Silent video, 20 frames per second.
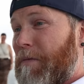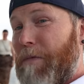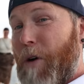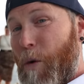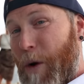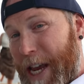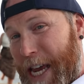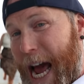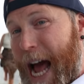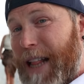
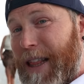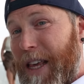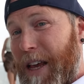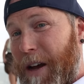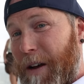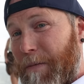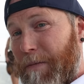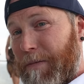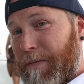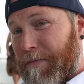but we got
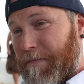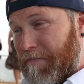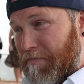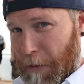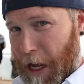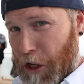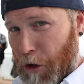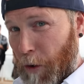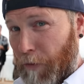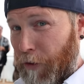them.
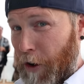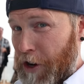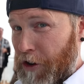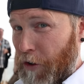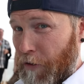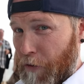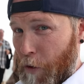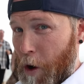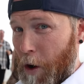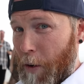That's what friends
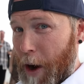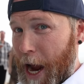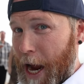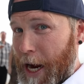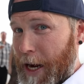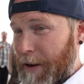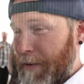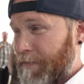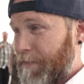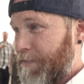are for,
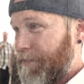right?